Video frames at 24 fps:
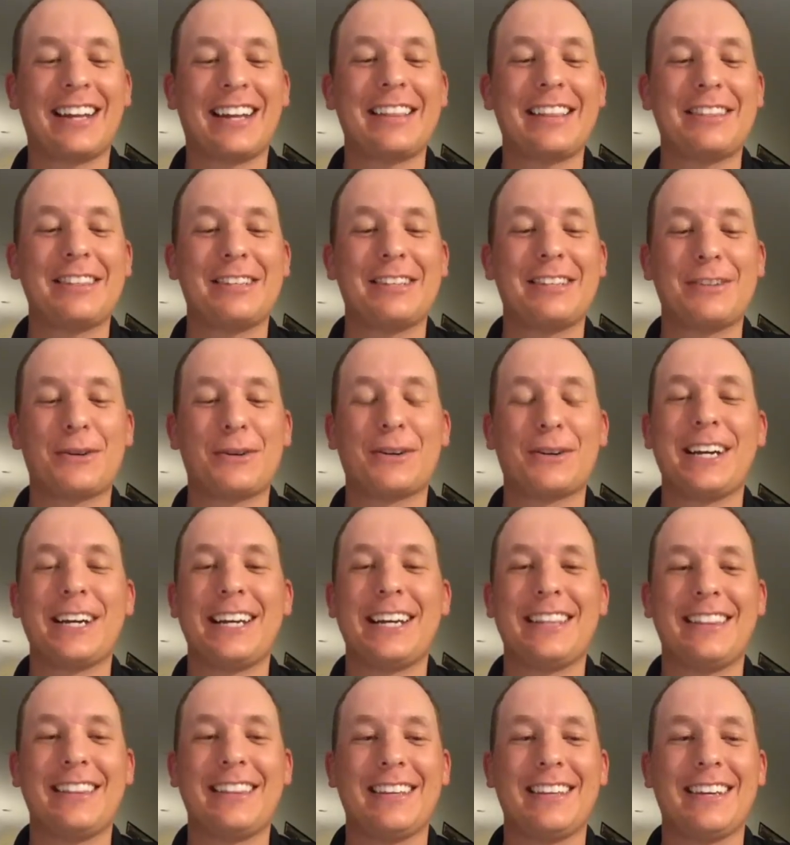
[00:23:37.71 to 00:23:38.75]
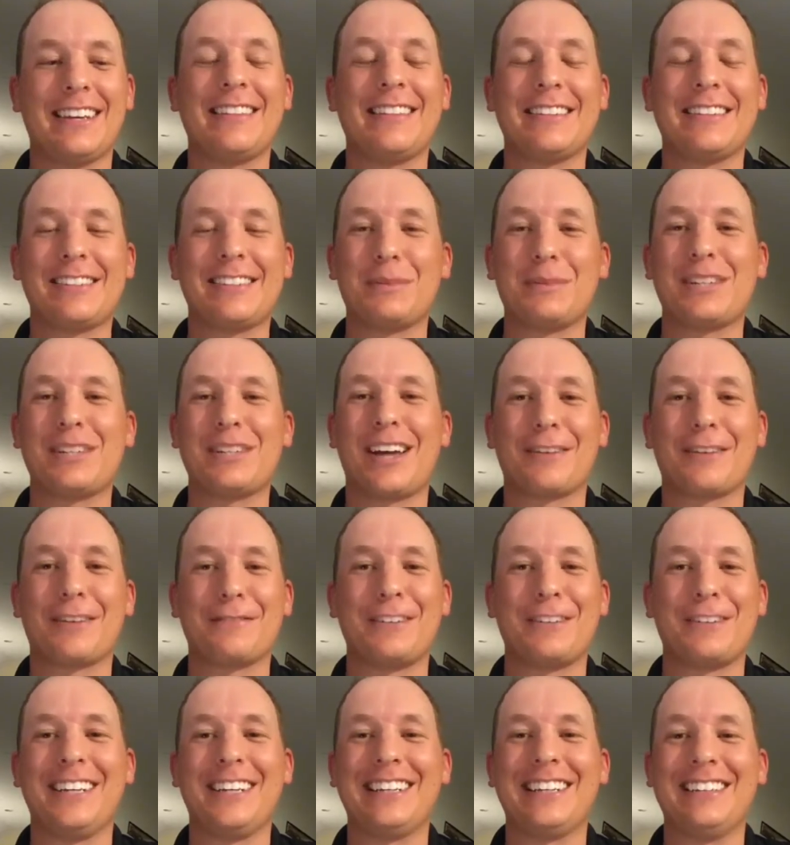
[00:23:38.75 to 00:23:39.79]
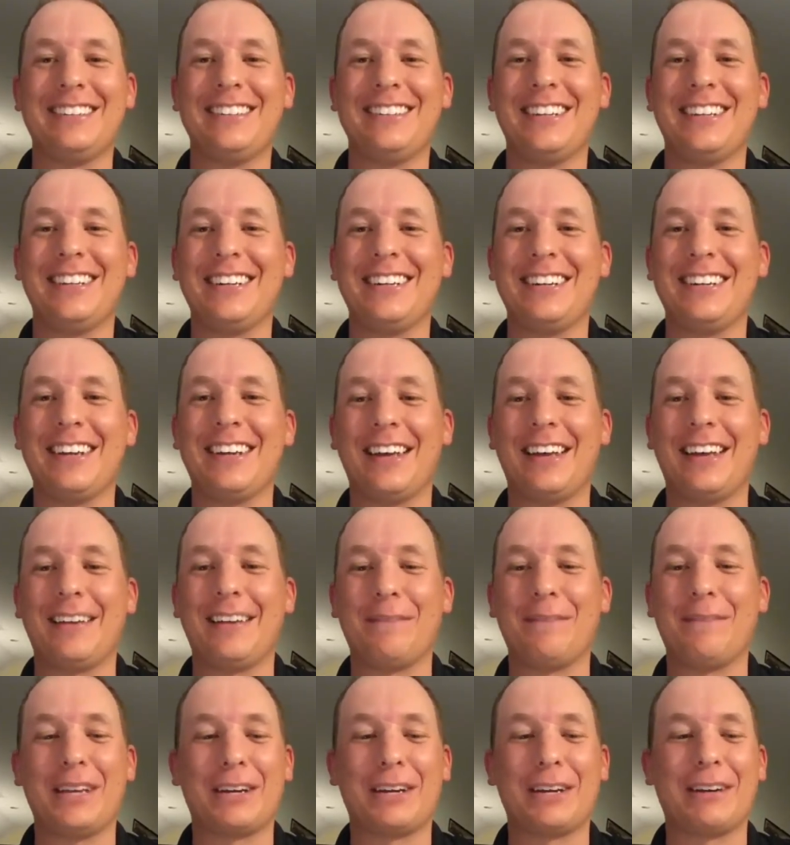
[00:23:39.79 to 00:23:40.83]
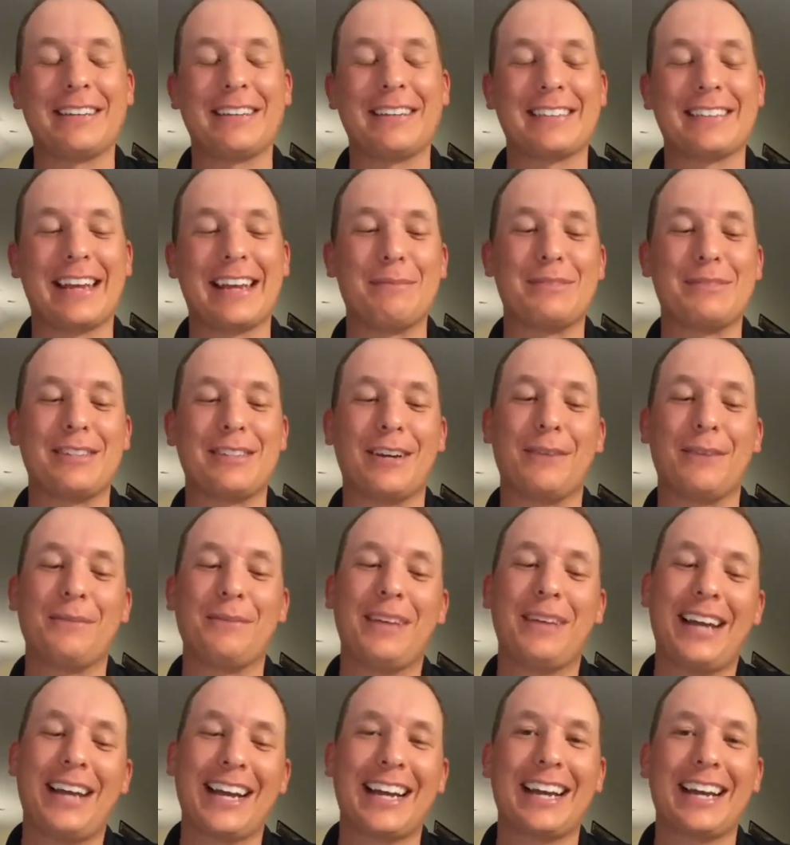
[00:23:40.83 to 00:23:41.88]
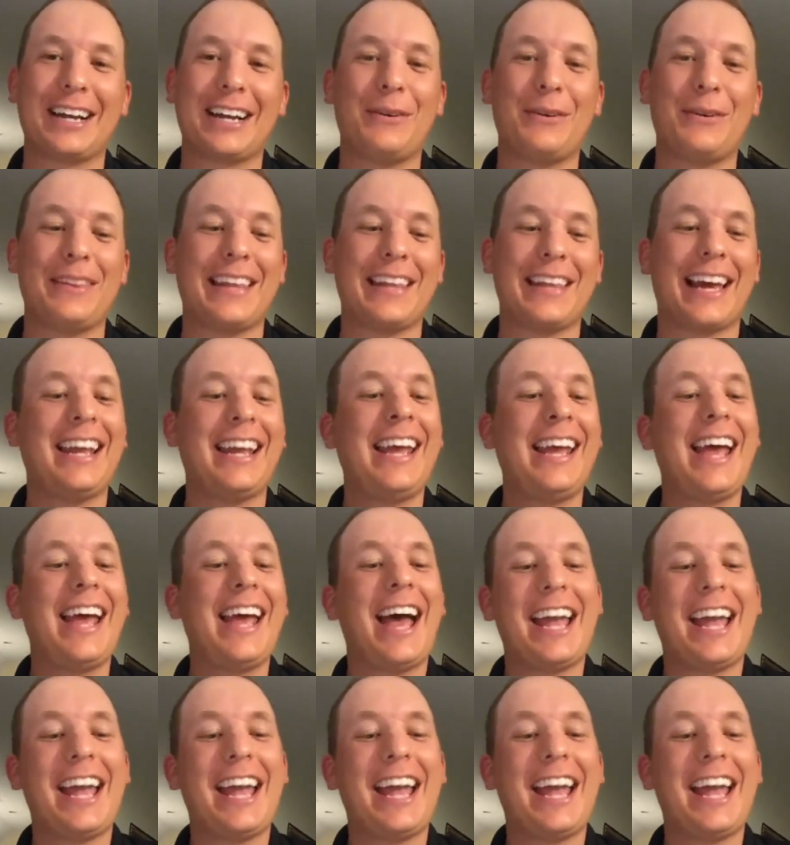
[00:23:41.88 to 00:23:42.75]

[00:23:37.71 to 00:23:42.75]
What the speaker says: like the story and the cinematography in Greatest Game. So I gotta go with that.